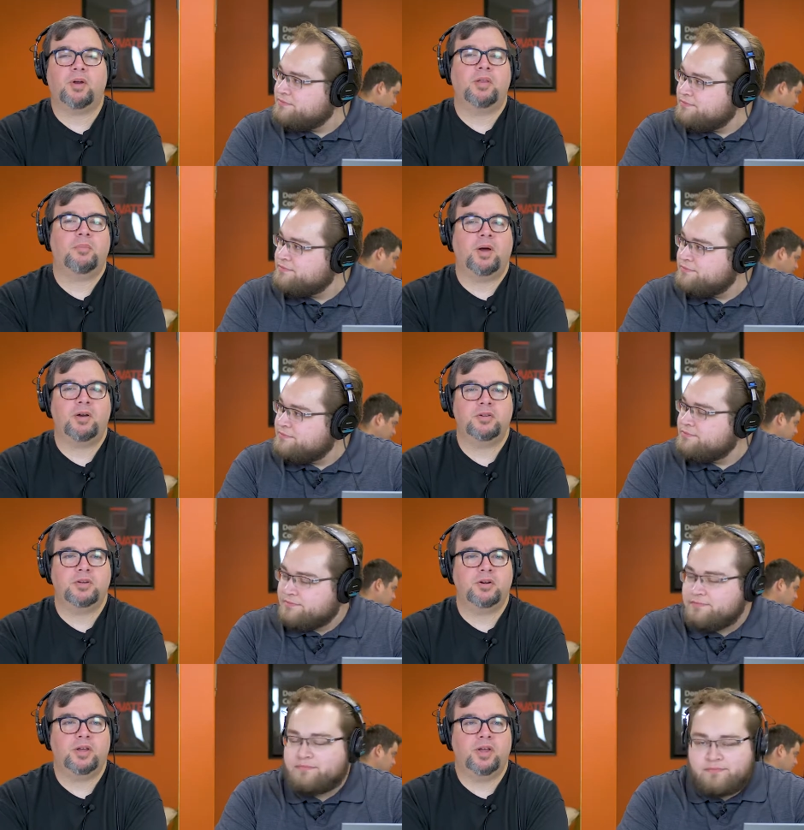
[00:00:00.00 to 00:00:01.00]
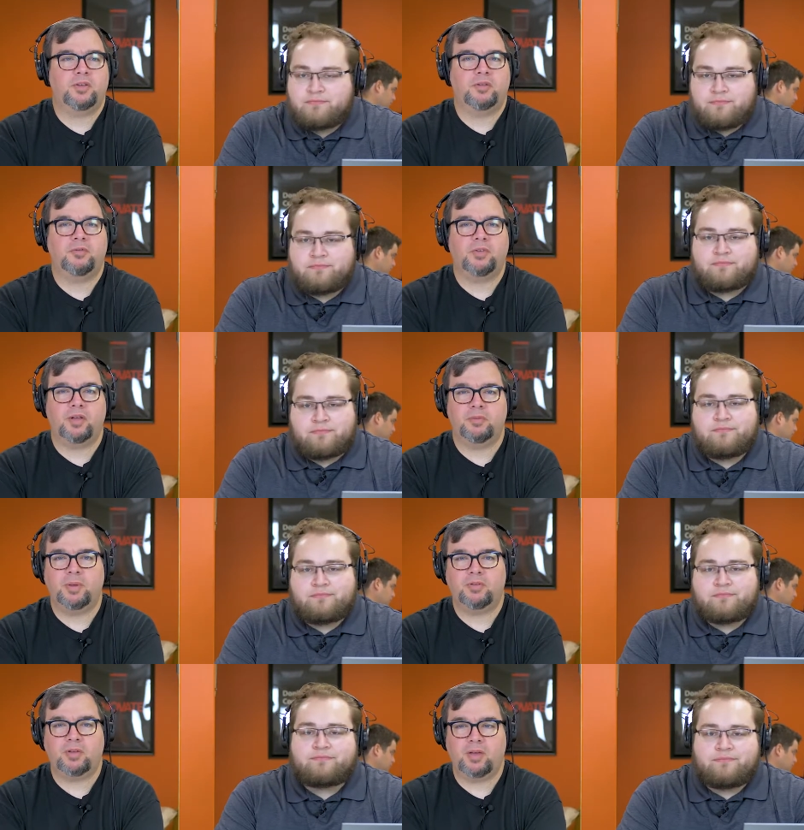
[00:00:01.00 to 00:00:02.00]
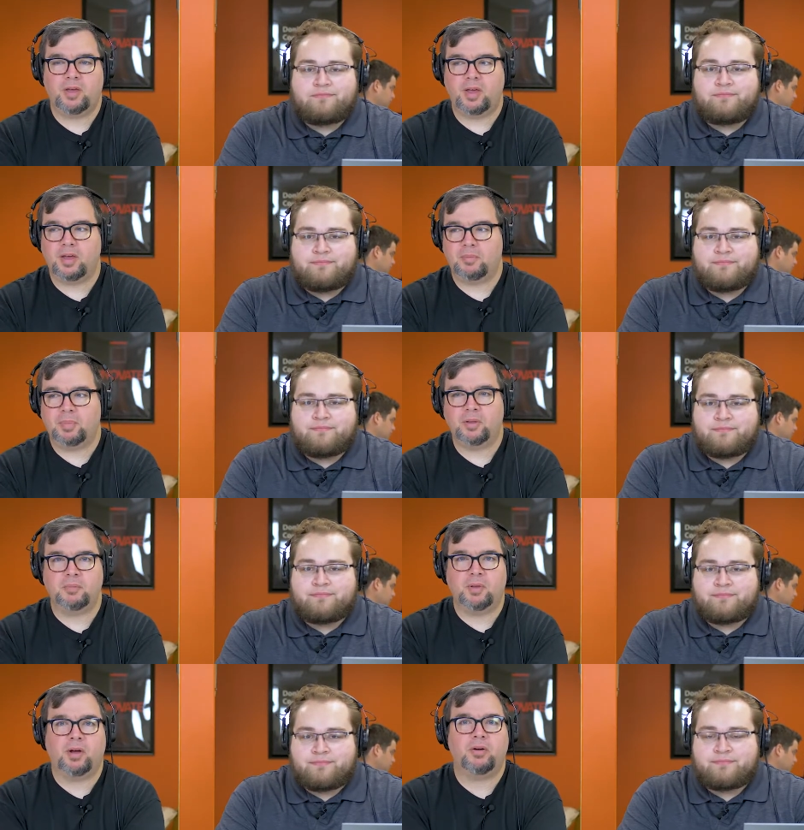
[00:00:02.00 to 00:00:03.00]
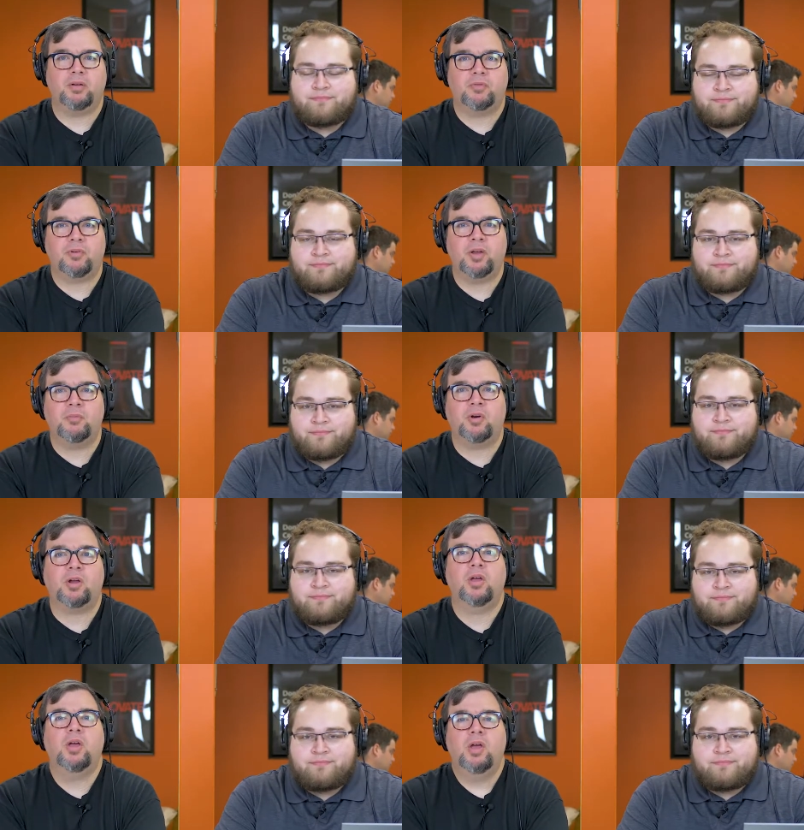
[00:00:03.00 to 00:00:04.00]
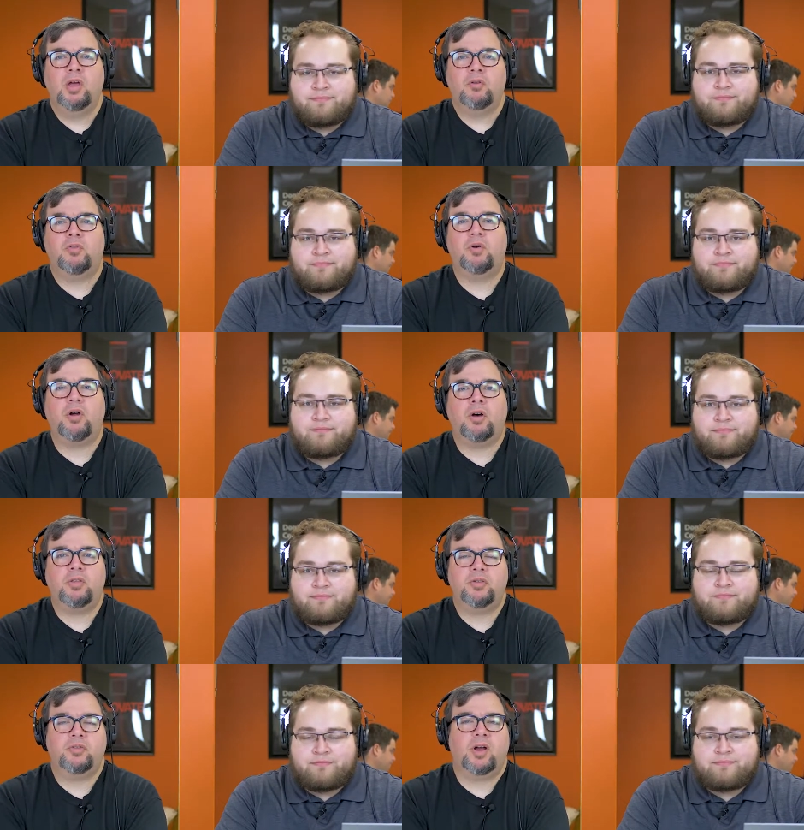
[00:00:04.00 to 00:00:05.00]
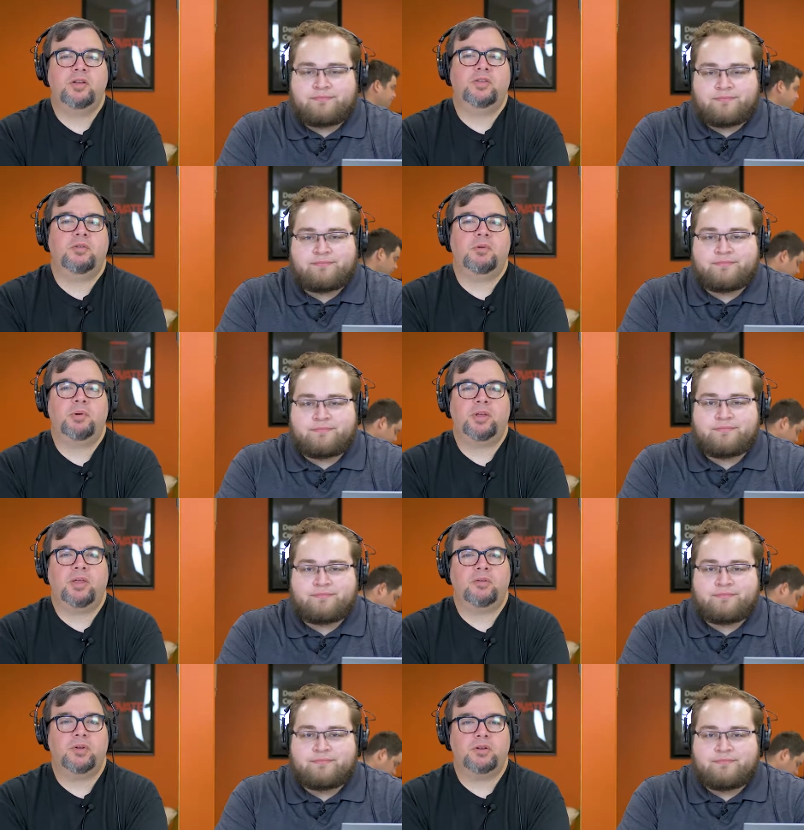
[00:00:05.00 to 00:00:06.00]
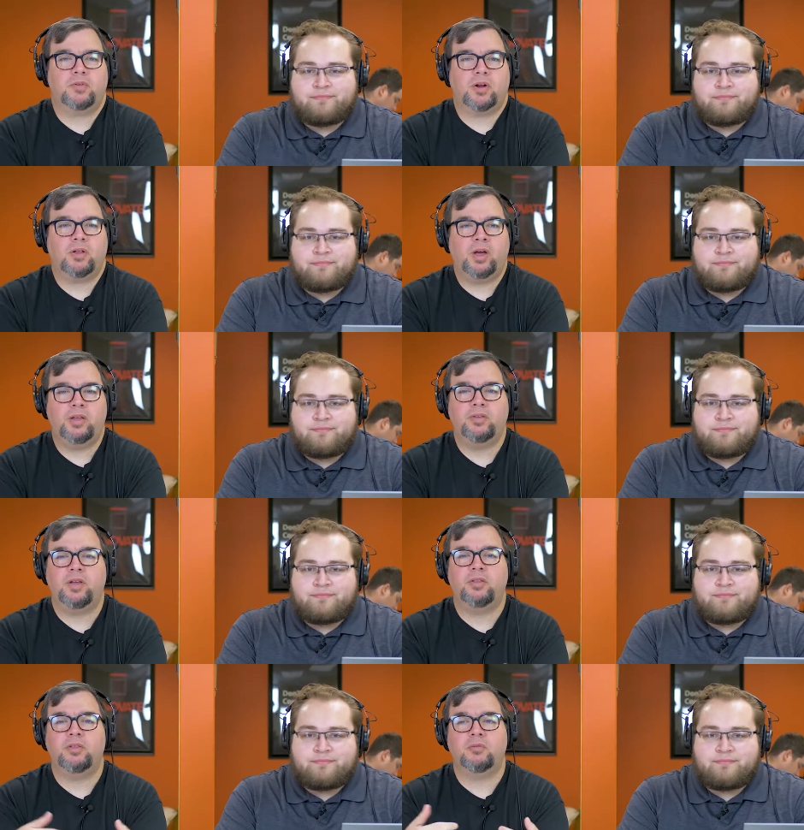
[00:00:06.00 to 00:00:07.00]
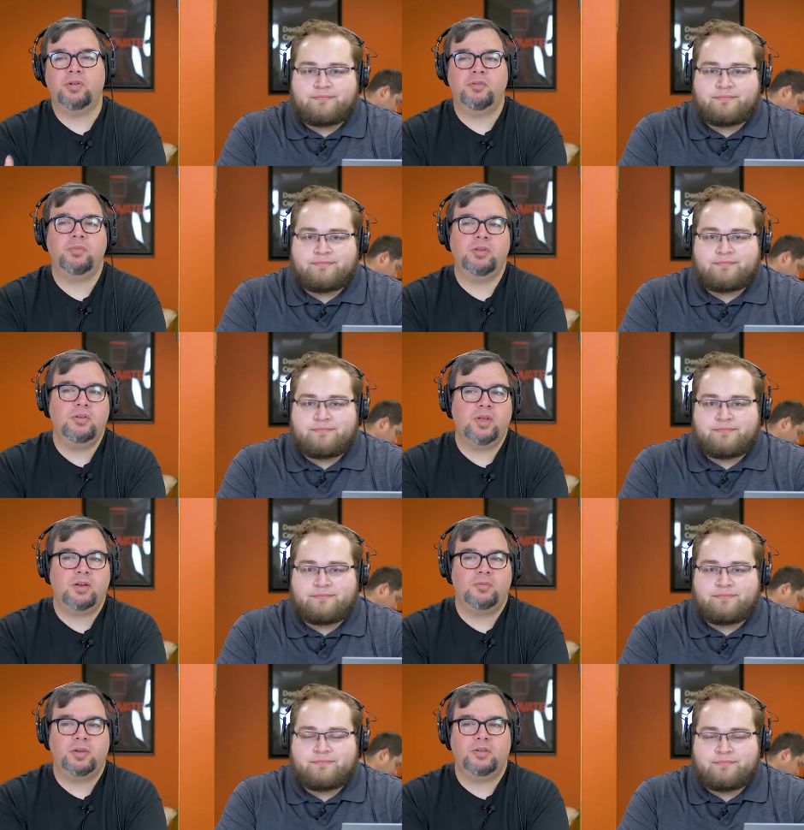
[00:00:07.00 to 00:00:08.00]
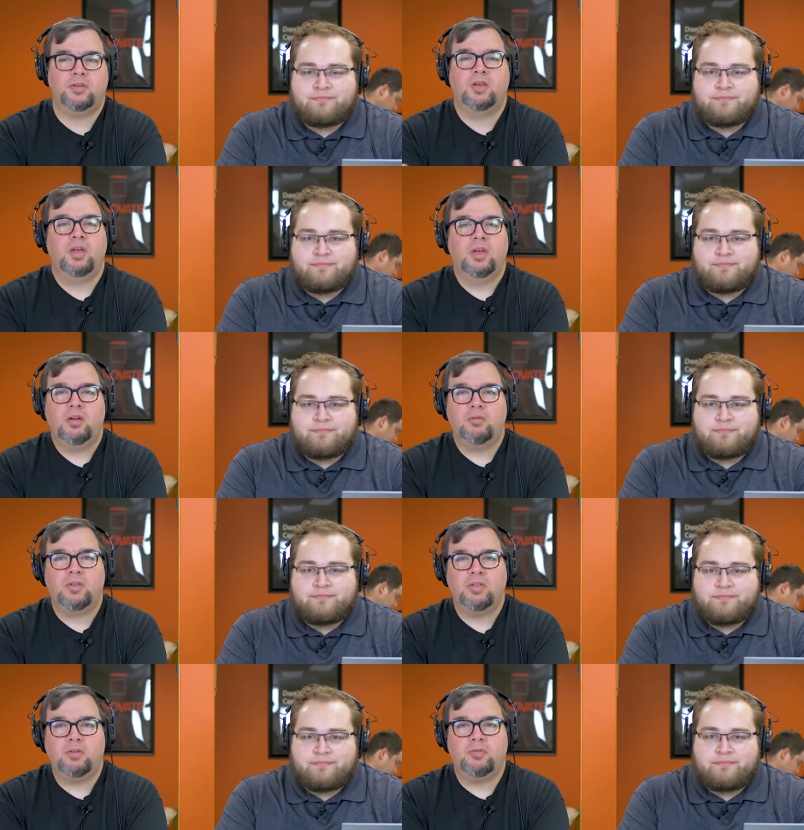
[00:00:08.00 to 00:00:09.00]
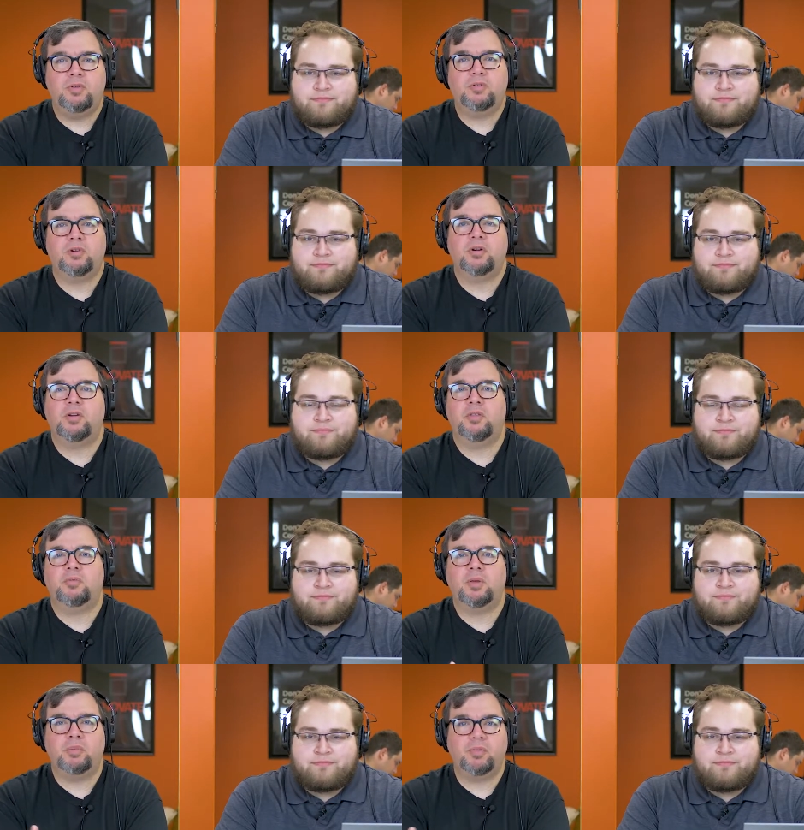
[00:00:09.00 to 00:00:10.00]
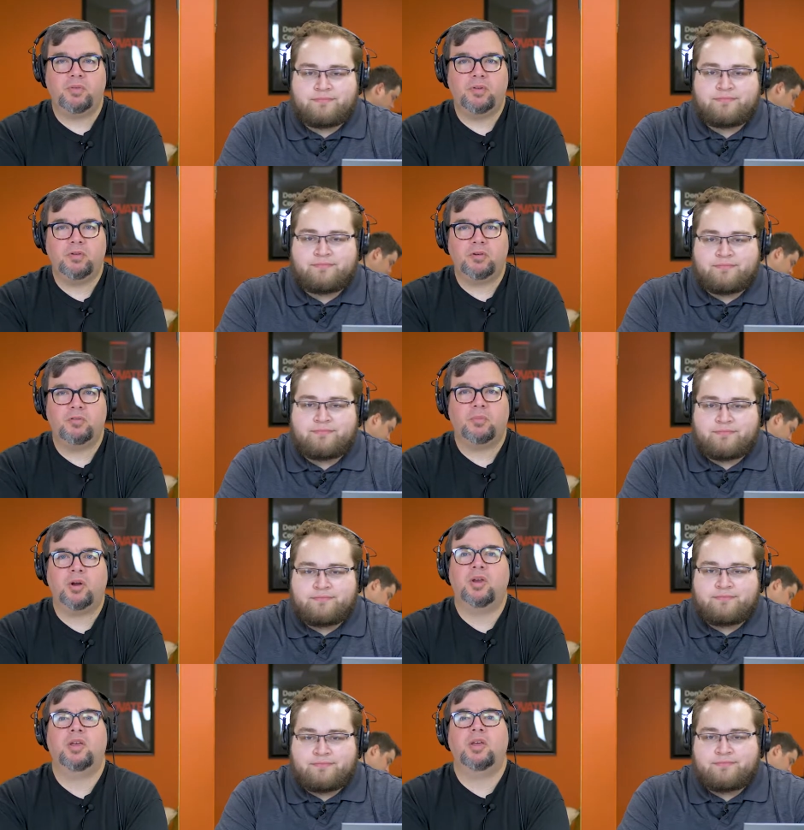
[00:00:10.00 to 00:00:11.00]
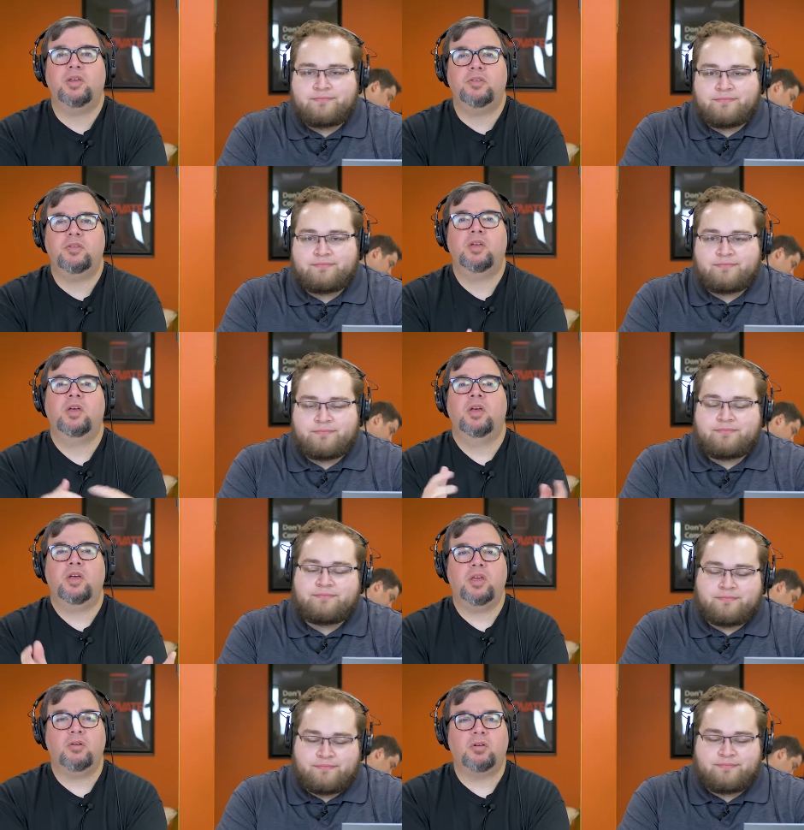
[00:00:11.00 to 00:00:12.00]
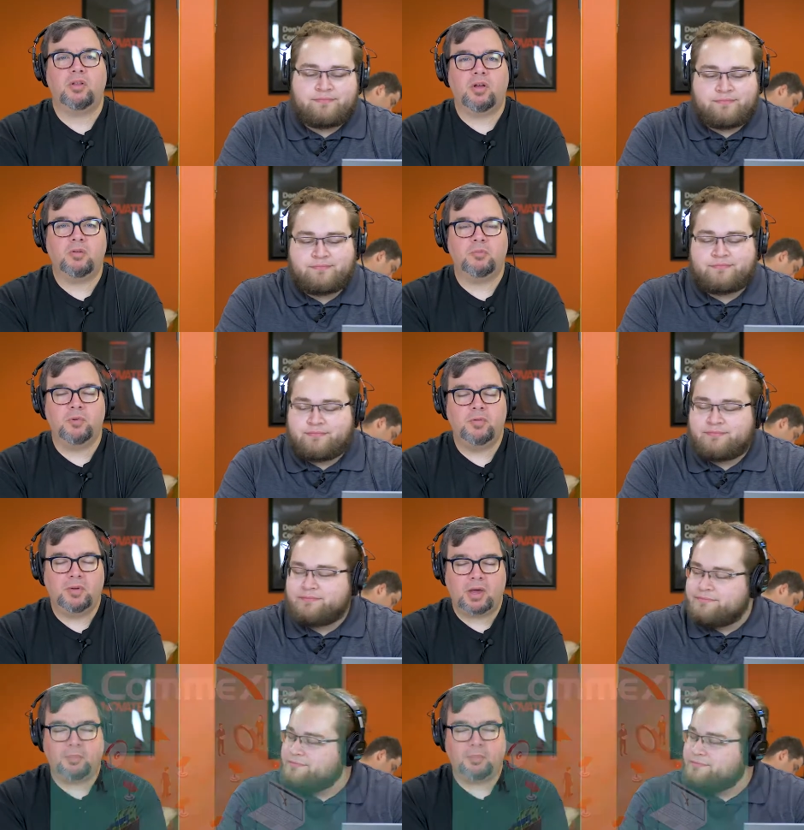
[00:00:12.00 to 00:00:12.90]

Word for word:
Speaker 1: around the buyer's journey as a, mm -hmm. as basically a, a, building block or a framework for all the strategies that we put together for each of our clients. And the reason we do that is because really the future, we believe the future of marketing is, you know, along moving,